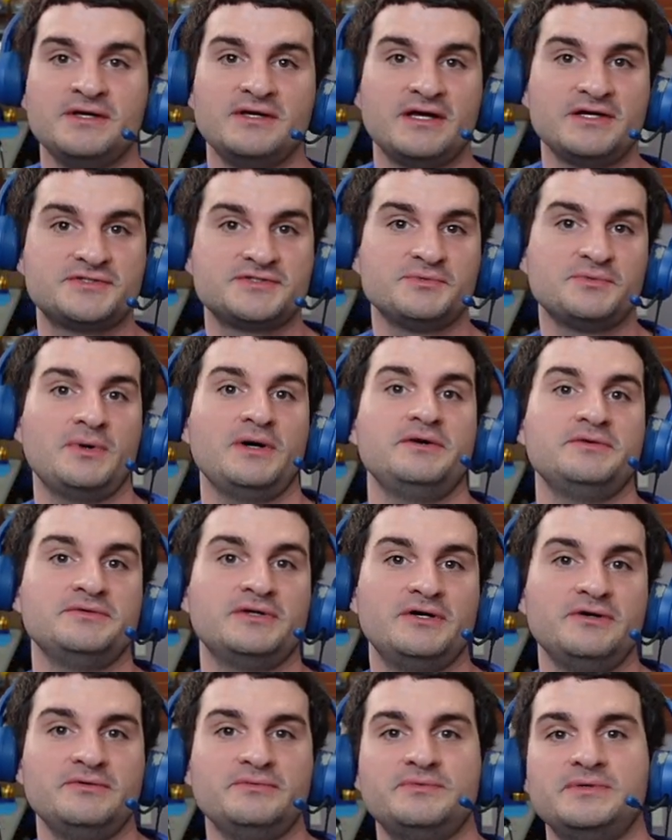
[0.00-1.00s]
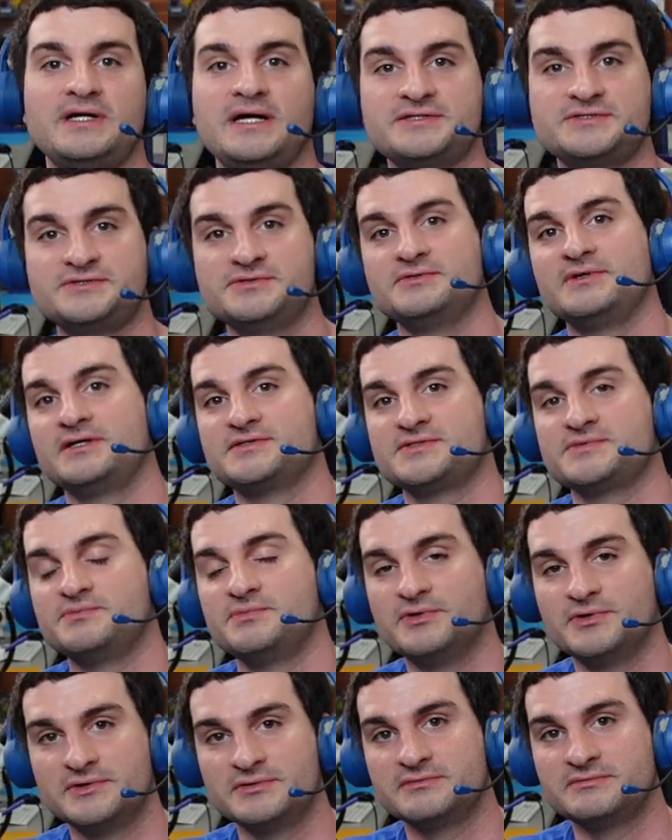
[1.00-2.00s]
As you well know, we actually do lots of
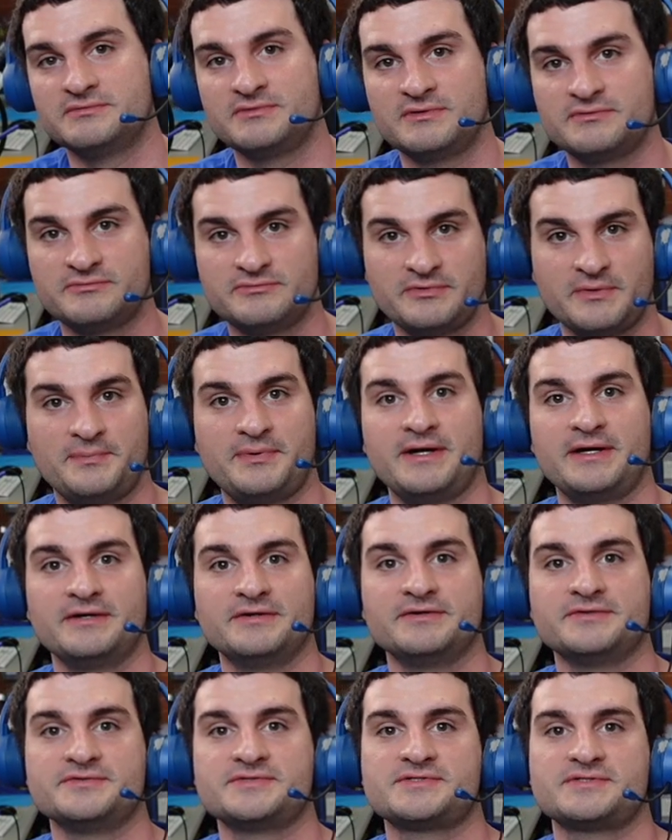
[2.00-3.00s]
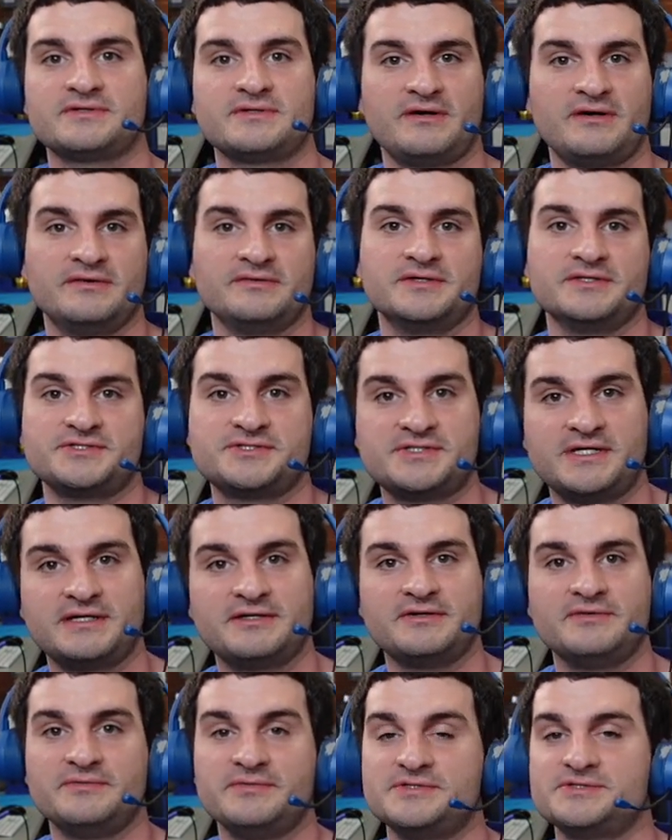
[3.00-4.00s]
board repairs on this
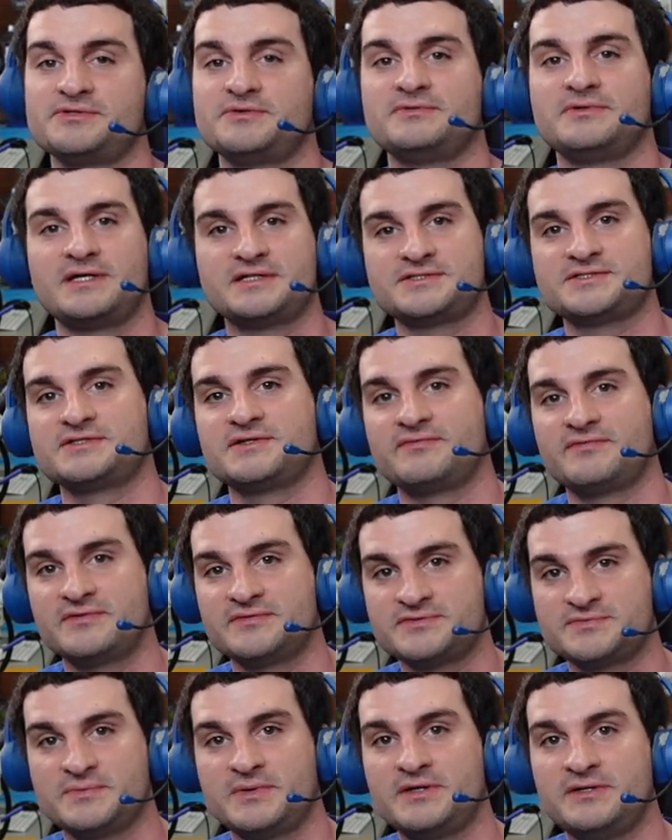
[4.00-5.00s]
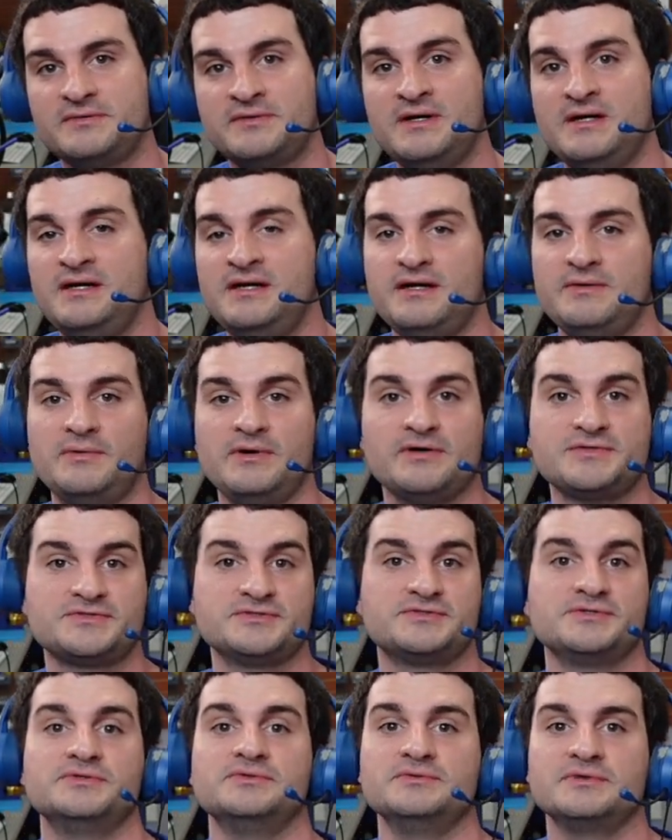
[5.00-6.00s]
channel. We show lots of stuff as well. We also
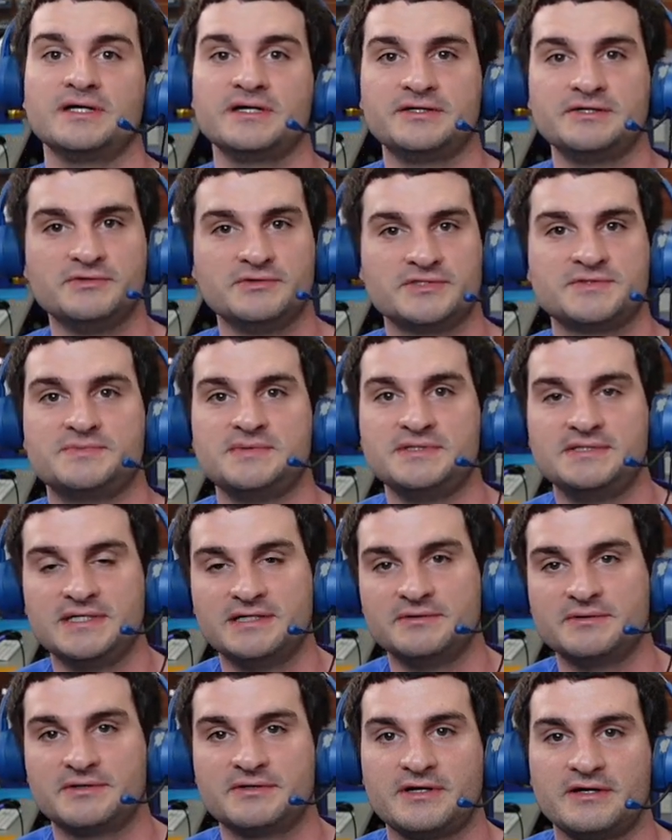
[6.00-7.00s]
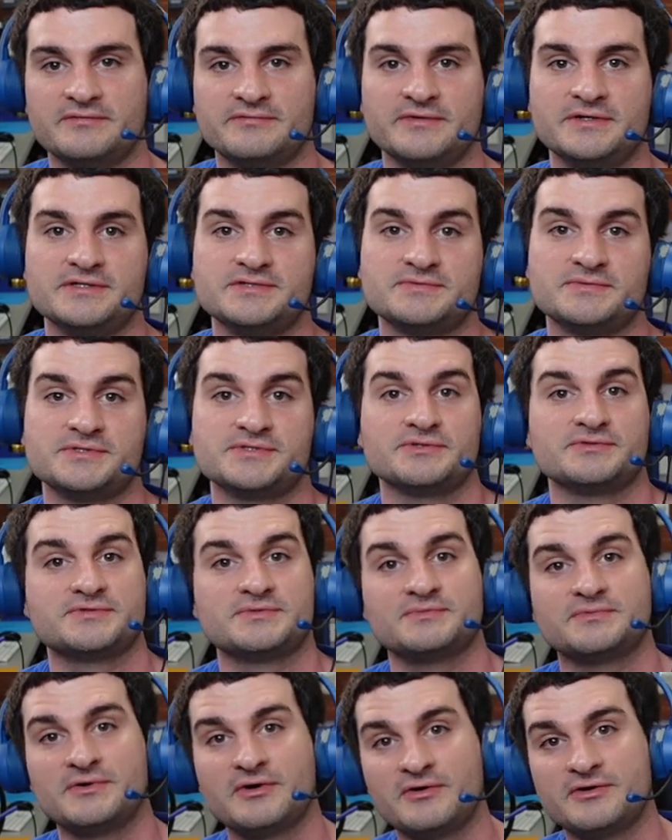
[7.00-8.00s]
do like USB data recoveries. We show
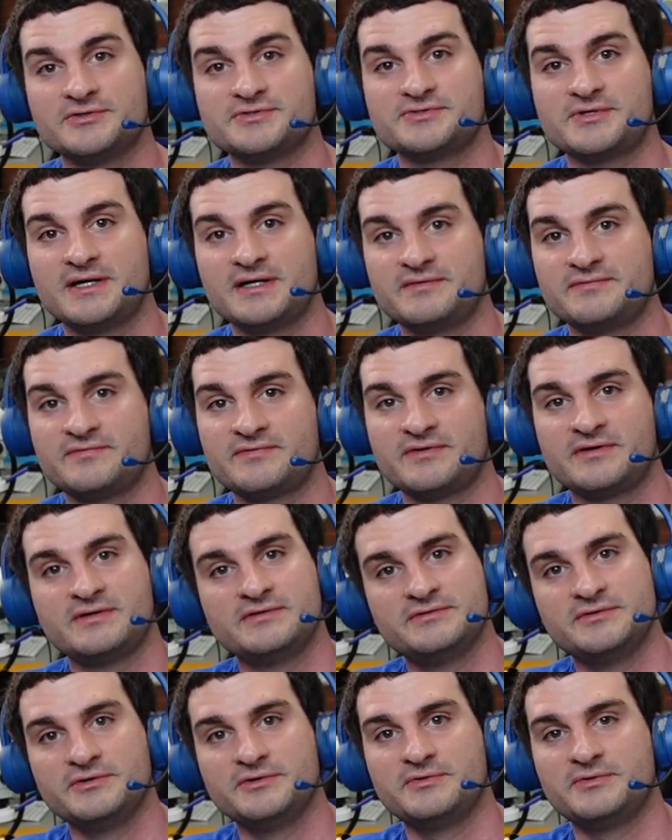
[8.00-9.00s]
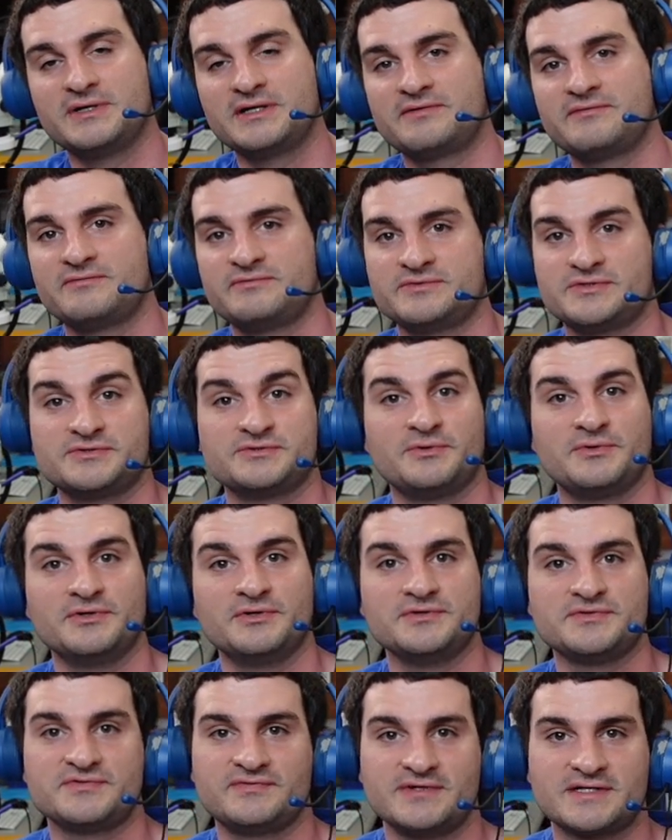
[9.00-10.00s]
some hard drive, little quick
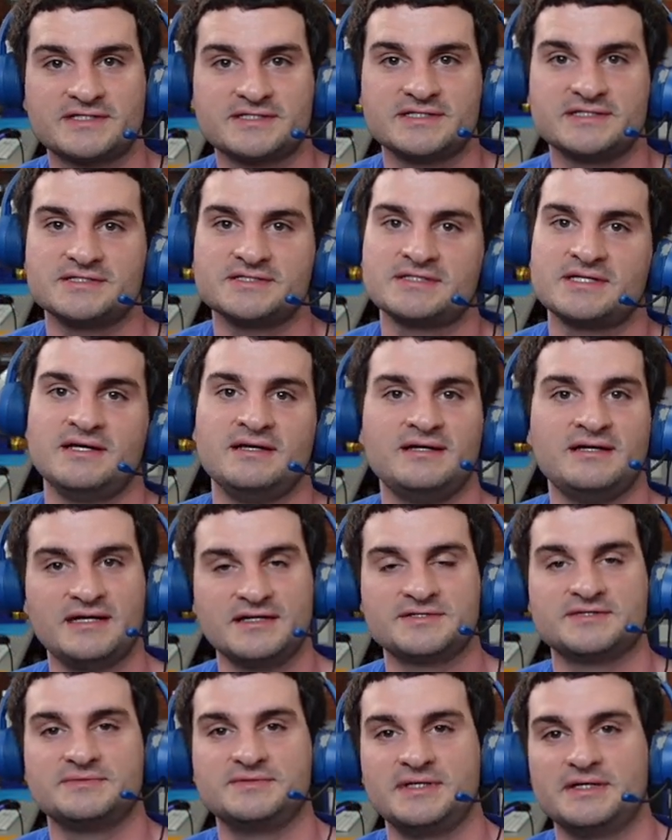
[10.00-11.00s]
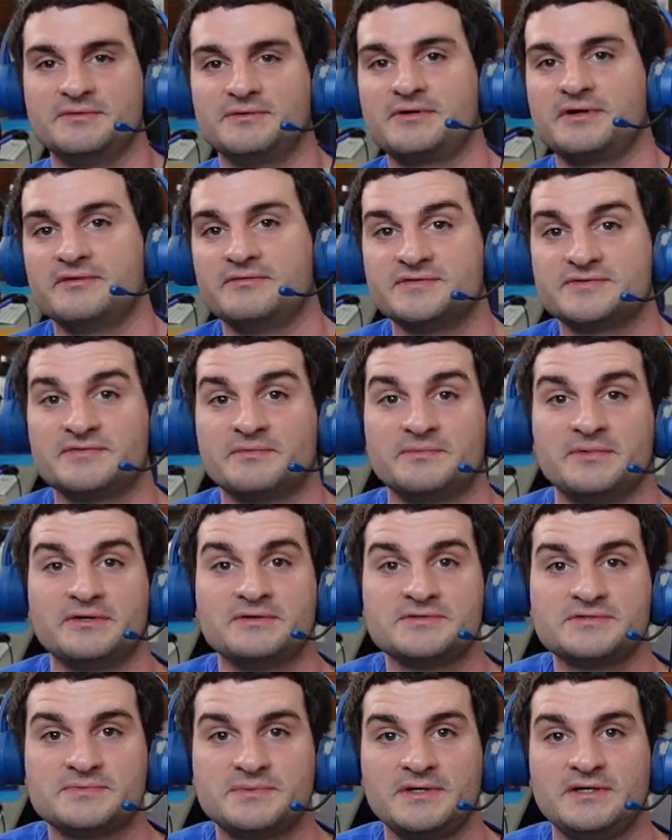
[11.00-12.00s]
tutorials, fixes, and some data recoveries from
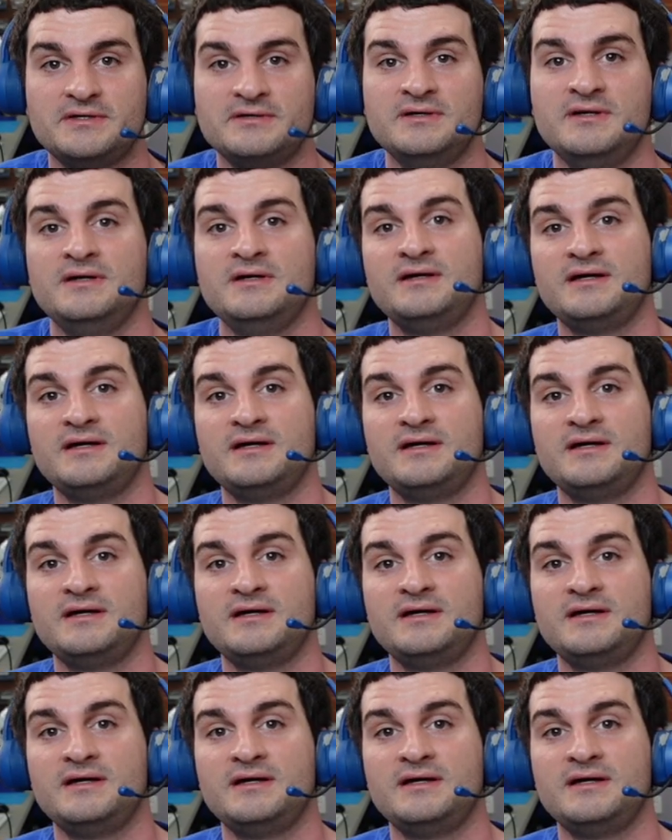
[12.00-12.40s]
there as well.